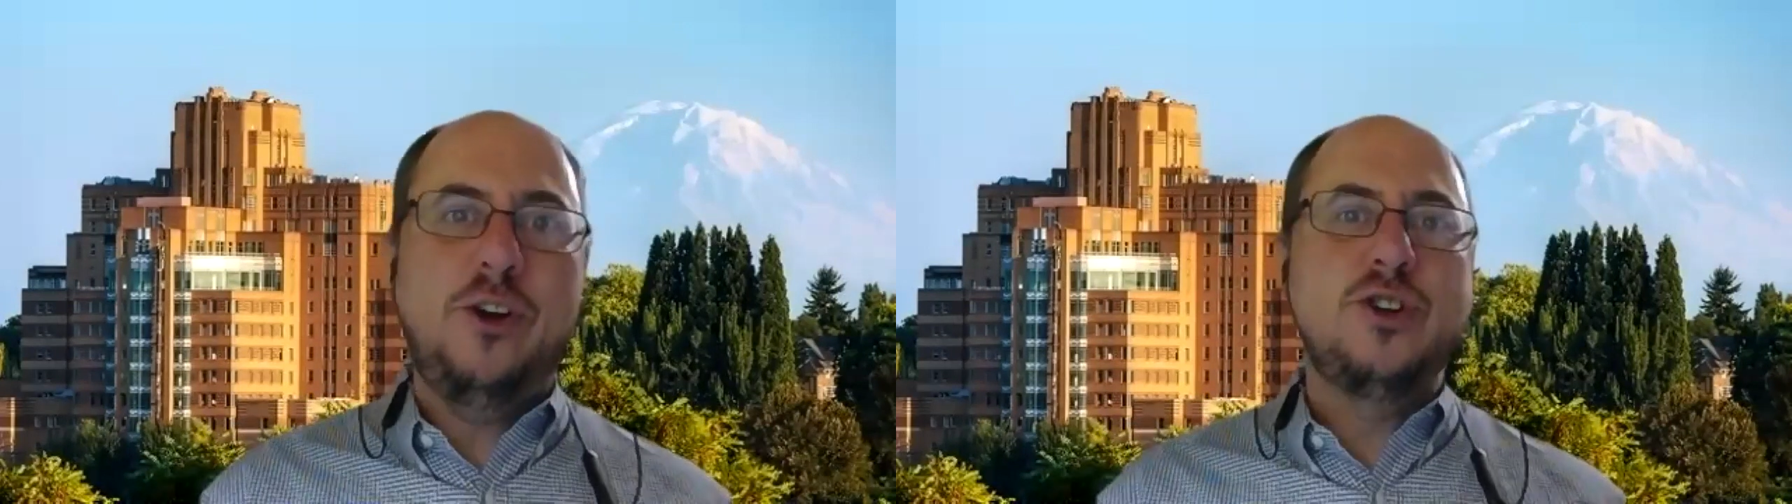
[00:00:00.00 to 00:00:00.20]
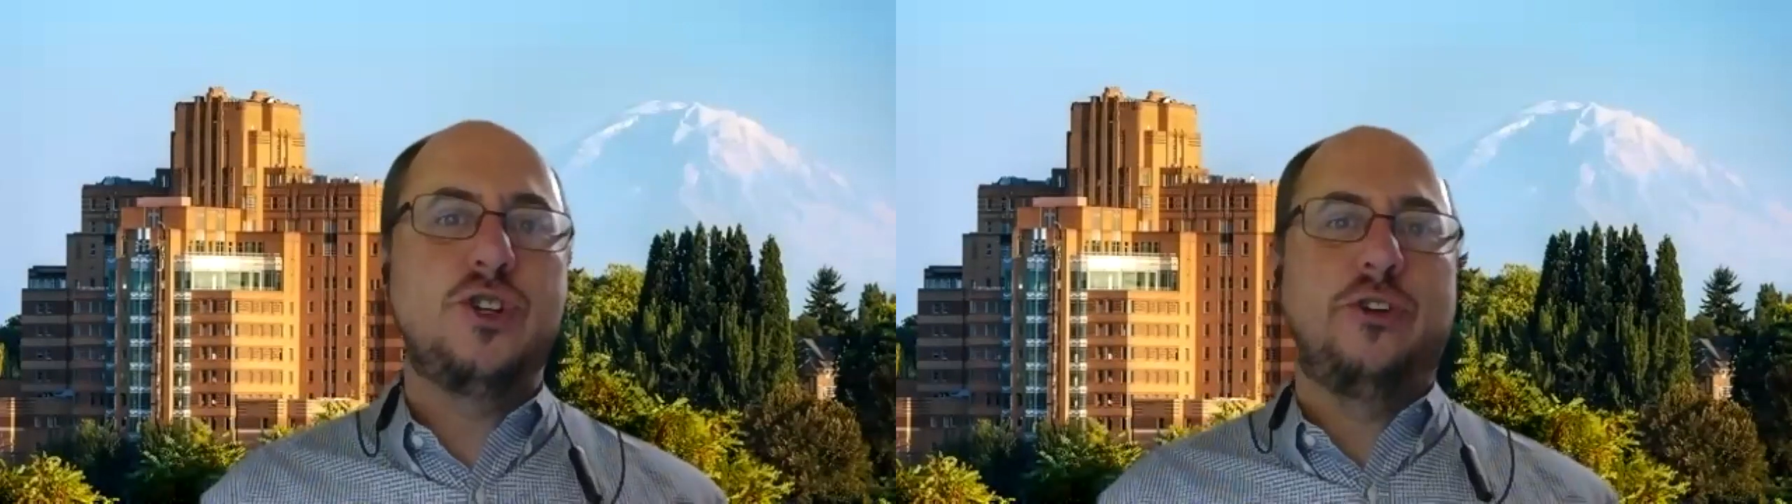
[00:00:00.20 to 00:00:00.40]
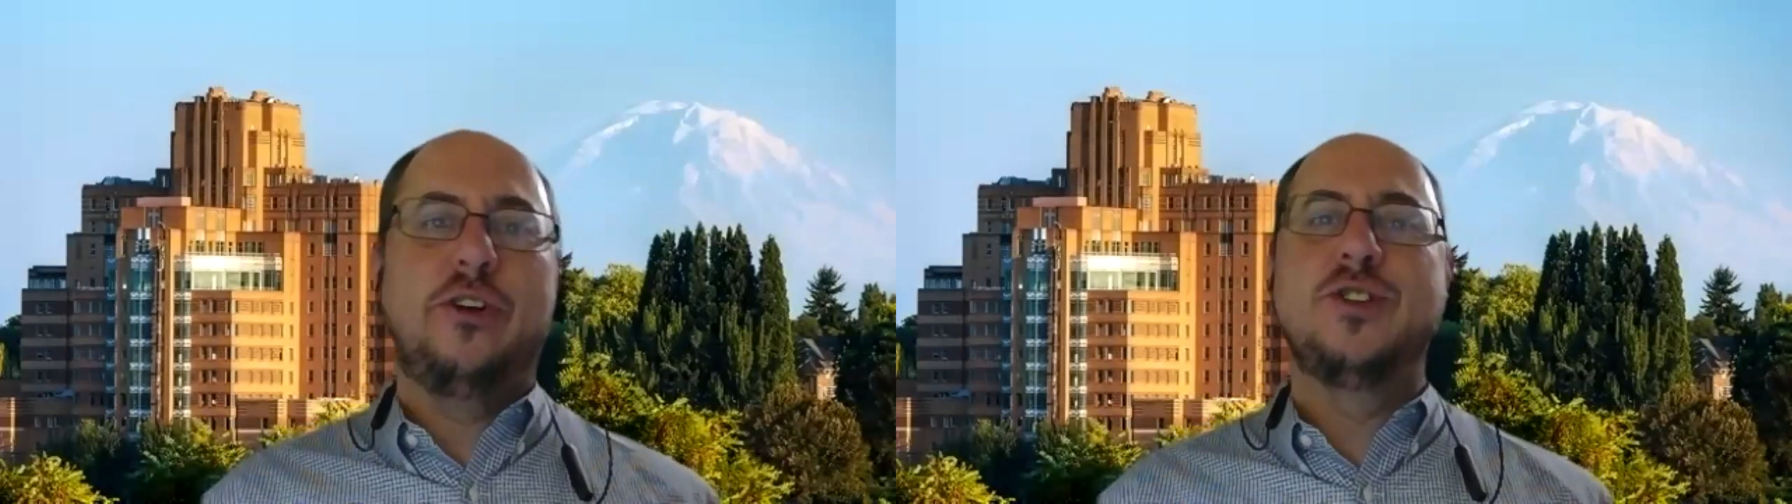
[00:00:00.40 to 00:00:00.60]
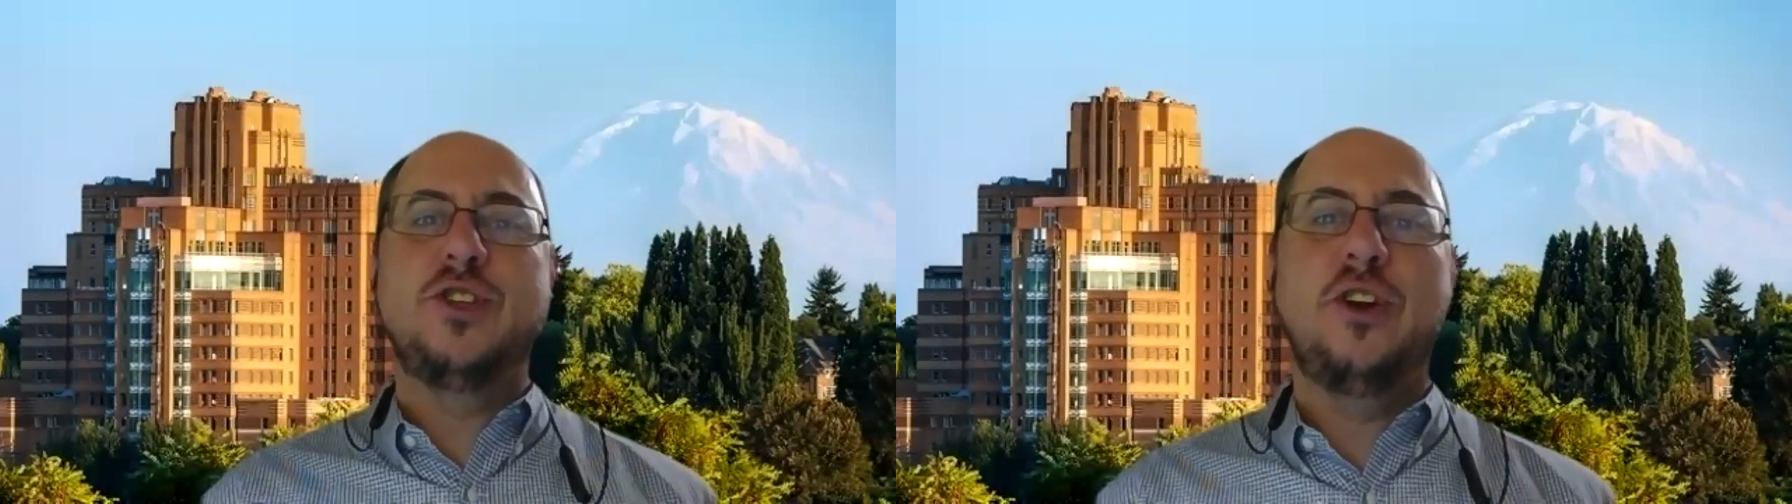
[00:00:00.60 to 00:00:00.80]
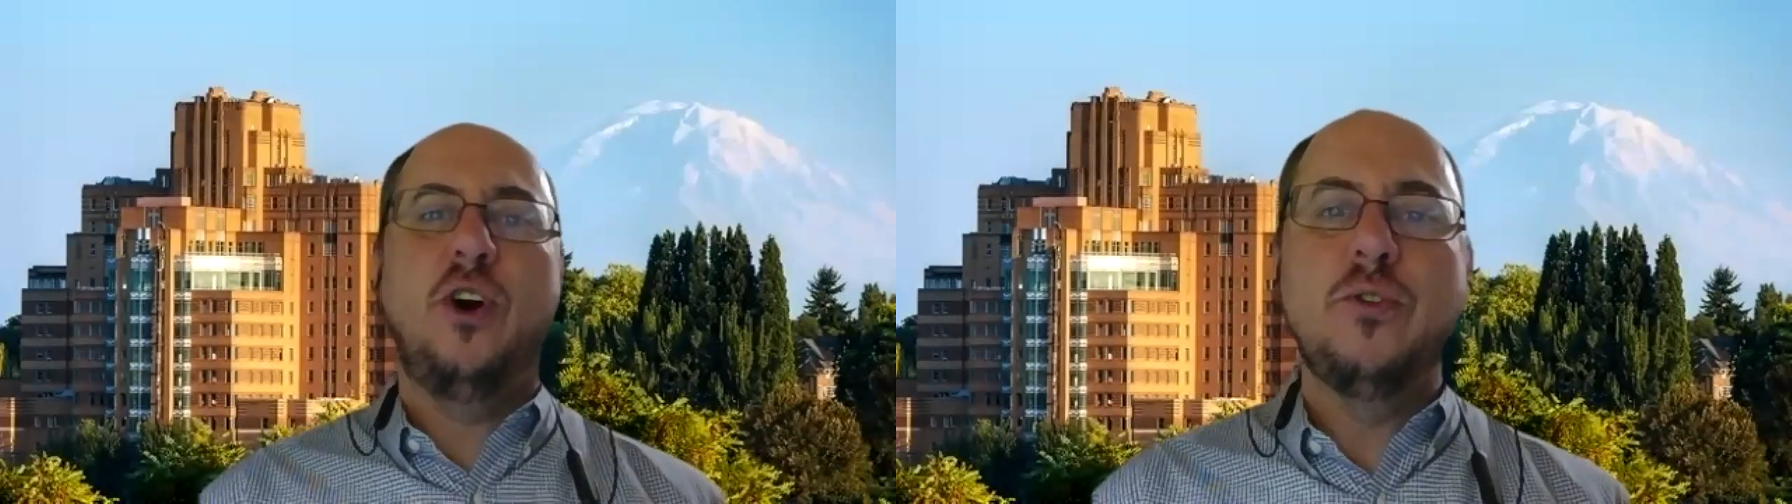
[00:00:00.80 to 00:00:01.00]
insurance
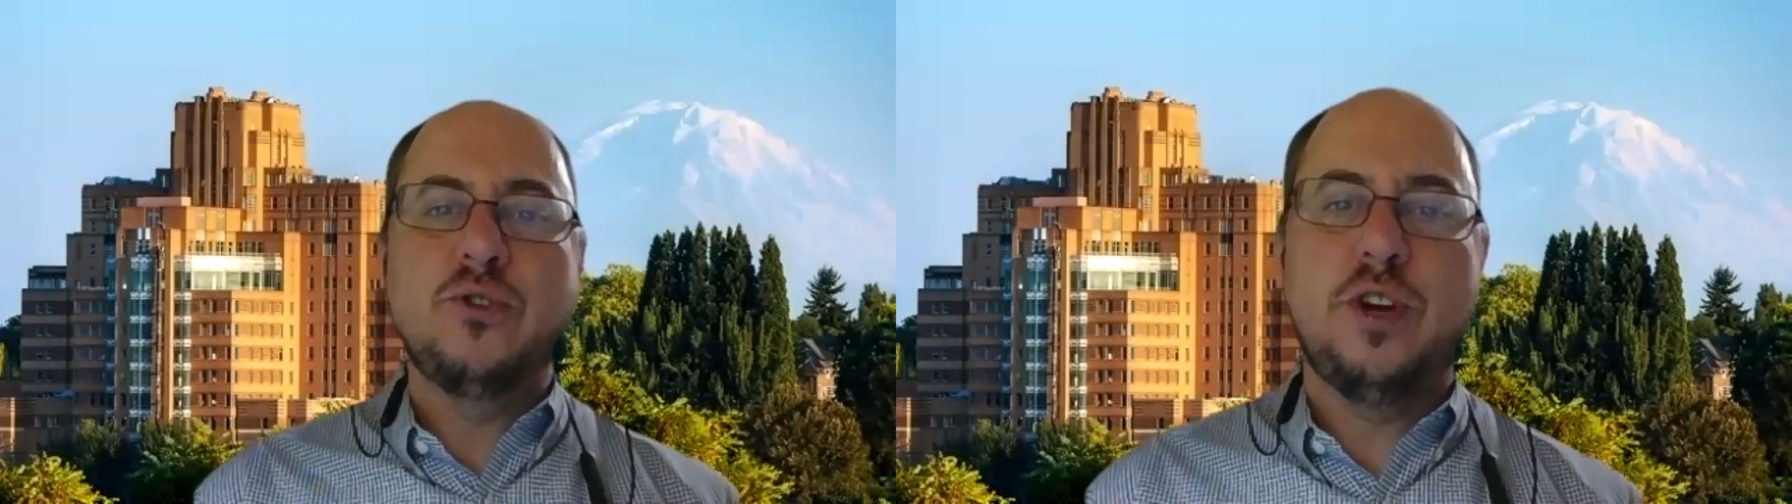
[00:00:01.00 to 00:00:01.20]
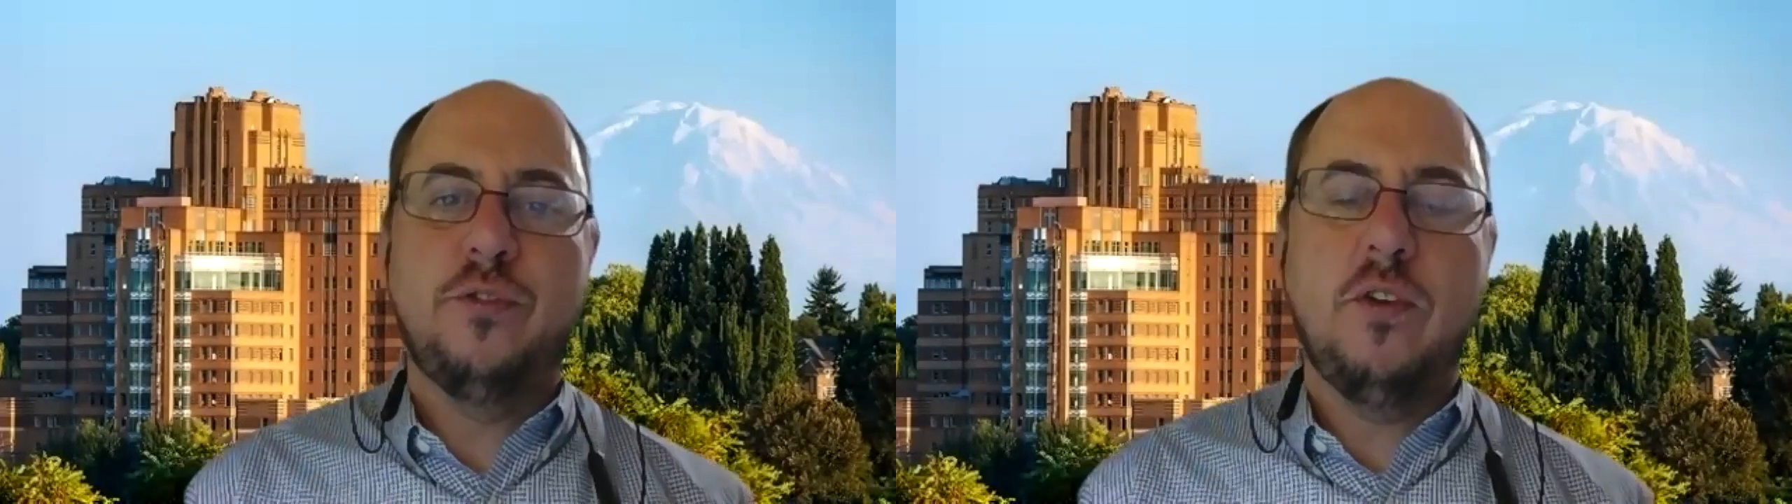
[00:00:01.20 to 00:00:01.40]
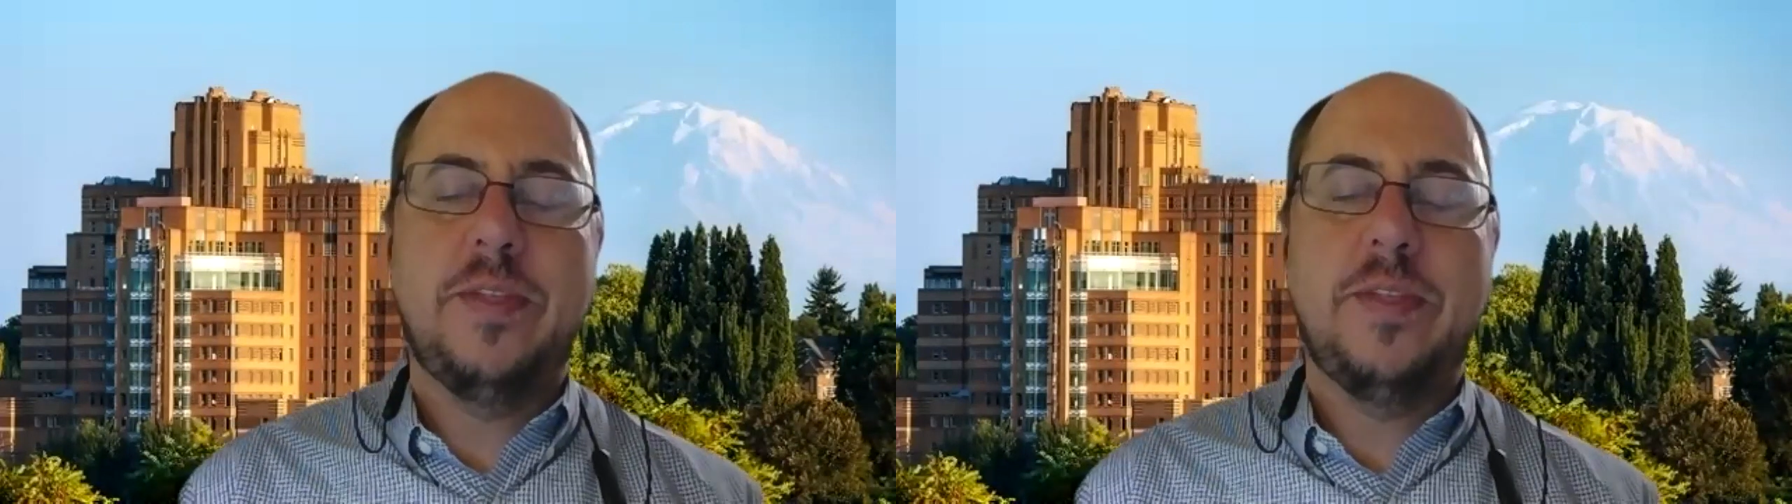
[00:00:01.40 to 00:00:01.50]
and all those different